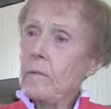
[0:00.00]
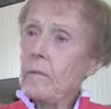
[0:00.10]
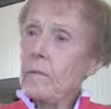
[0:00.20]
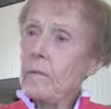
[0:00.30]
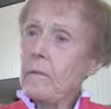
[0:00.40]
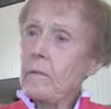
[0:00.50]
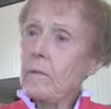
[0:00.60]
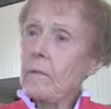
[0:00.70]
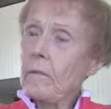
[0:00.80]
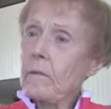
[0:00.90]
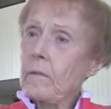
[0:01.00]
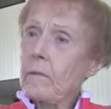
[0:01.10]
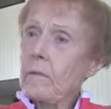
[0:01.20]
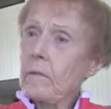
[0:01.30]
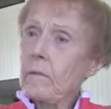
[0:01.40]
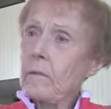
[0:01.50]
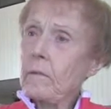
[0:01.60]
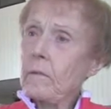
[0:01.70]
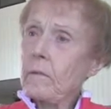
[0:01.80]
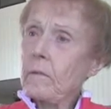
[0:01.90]

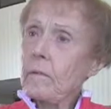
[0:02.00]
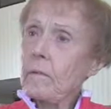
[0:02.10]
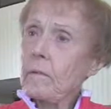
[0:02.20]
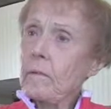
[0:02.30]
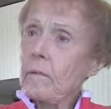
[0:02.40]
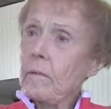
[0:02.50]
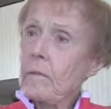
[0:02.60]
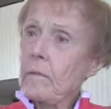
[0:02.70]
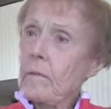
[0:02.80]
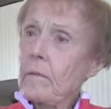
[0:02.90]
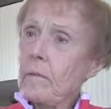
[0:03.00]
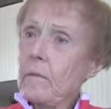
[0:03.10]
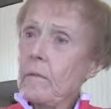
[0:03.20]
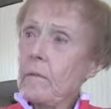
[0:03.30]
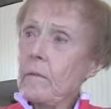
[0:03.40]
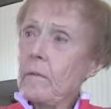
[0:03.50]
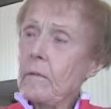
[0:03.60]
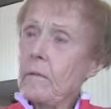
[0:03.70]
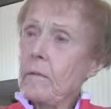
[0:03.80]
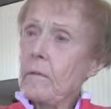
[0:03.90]

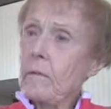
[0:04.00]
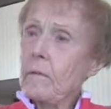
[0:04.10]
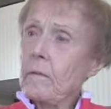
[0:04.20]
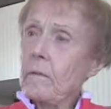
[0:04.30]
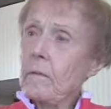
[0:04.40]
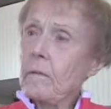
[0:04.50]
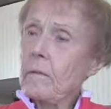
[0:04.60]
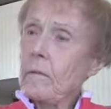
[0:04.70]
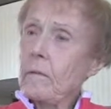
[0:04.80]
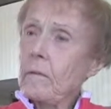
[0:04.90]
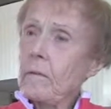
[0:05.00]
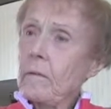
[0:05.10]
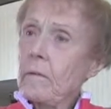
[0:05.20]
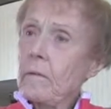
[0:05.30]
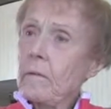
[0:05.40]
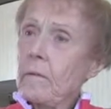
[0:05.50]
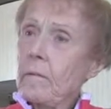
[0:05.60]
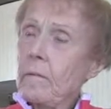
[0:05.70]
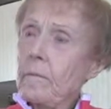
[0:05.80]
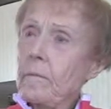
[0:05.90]

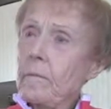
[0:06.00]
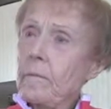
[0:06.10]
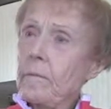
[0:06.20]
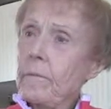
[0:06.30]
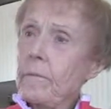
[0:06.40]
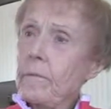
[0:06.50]
No words are spoken by the person on screen.